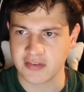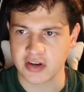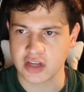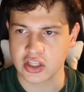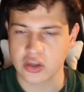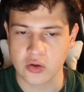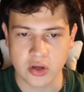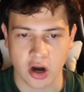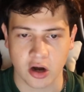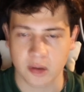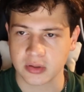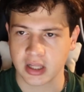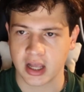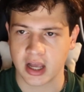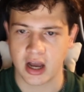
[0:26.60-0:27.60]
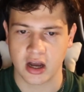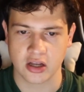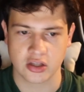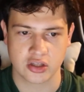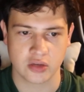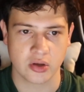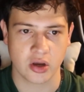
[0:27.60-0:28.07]
yard
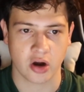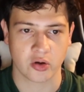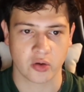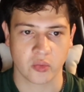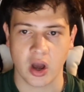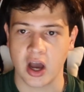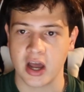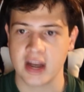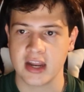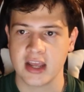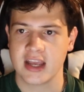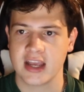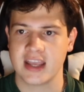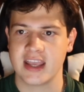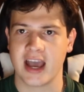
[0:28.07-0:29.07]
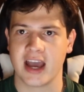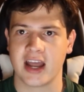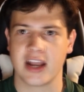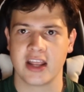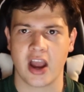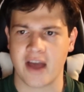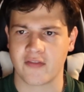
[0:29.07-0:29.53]
2 yard run. He
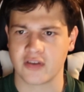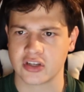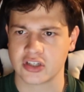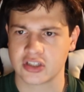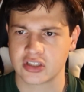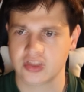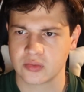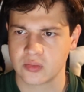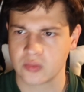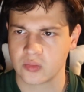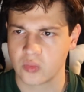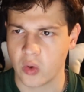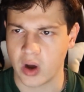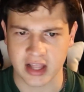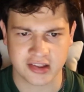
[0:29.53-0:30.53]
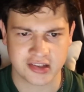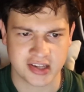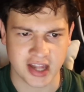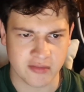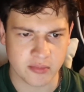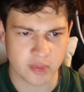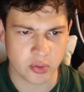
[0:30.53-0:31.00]
averaged what
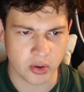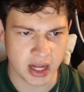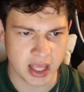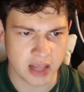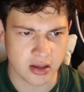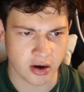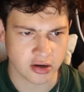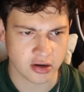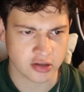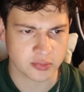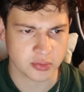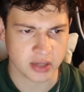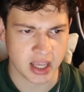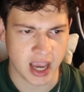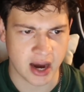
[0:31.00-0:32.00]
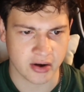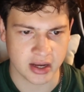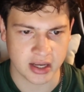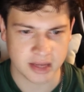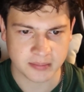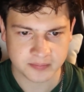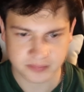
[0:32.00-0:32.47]
7.8 yards per carry.
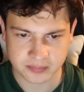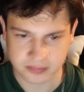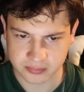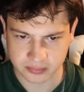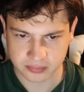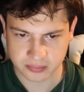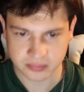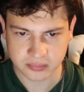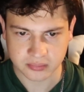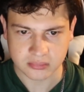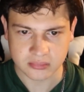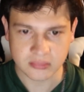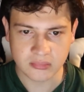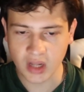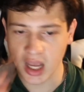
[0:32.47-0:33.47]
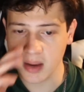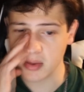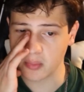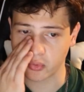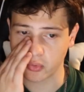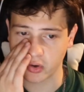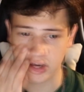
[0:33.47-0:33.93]
I mean,
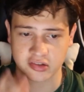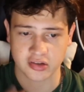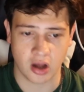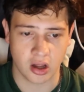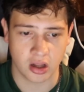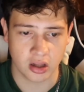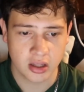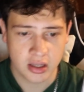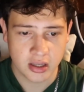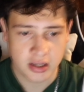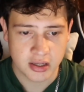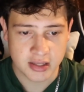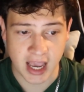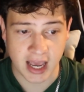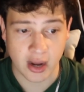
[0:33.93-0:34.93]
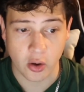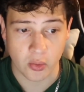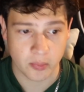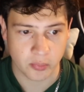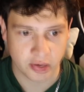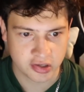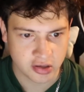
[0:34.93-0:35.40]
Brees Hall. Yeah, no,
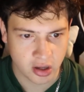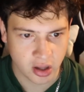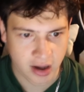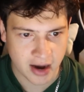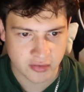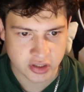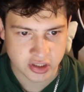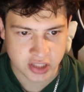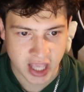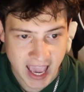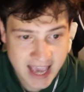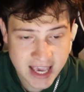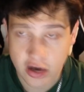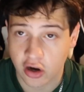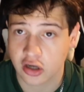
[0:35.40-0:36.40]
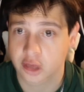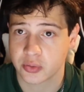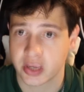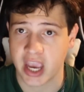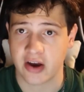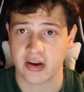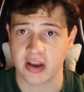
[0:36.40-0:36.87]
Brees Hall averaged 8 yards per
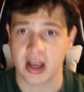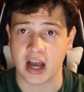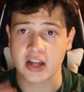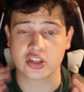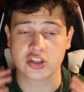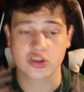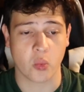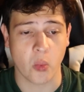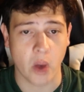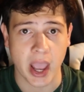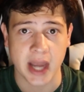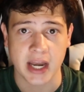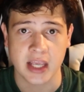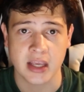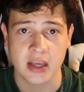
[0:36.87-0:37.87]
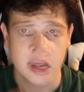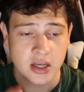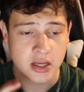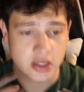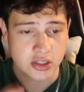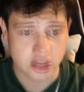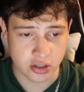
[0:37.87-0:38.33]
carry on
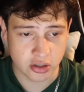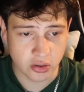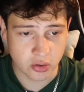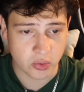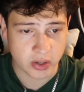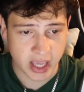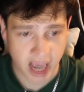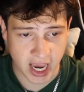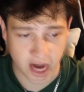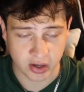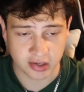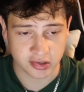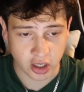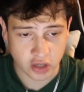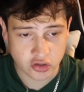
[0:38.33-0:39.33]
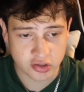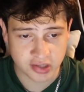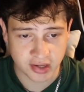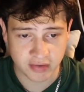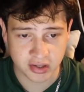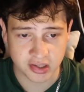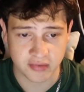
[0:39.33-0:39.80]
22 carries,
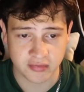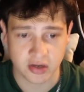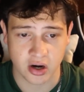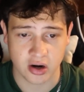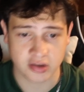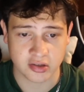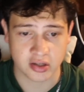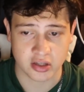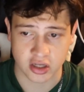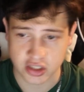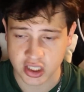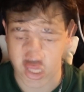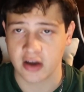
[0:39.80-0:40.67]
177 yards, a touchdown,